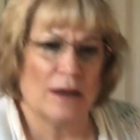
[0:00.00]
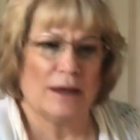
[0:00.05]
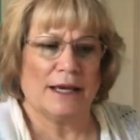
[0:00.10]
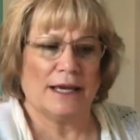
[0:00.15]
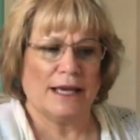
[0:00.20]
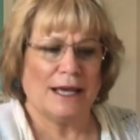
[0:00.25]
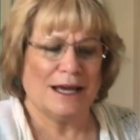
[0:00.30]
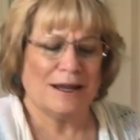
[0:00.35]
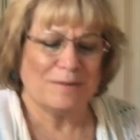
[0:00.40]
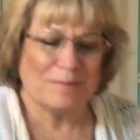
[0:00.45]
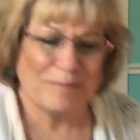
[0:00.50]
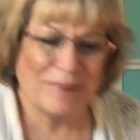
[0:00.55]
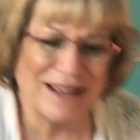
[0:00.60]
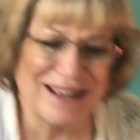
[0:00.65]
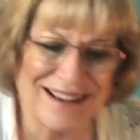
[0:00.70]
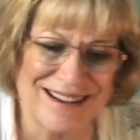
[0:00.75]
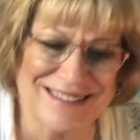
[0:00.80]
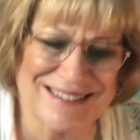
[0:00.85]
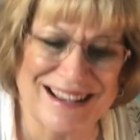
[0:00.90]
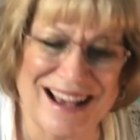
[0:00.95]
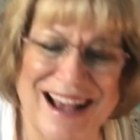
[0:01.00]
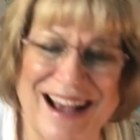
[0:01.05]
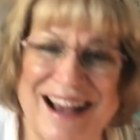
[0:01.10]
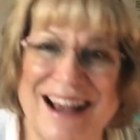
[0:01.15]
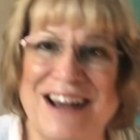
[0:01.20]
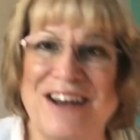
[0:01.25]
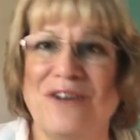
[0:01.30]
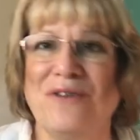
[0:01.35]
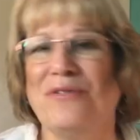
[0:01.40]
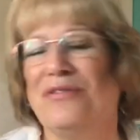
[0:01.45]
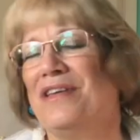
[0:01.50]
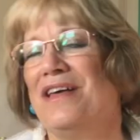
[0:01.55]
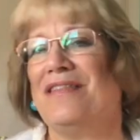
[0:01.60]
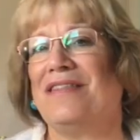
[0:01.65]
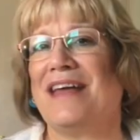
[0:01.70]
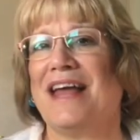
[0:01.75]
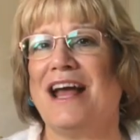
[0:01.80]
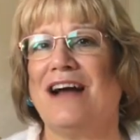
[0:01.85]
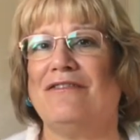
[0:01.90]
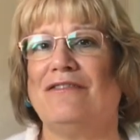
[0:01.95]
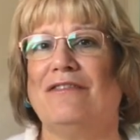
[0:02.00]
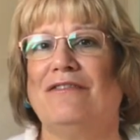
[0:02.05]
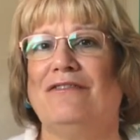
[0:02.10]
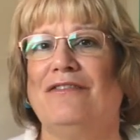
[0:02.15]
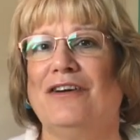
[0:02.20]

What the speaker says: kit because I don't think they have a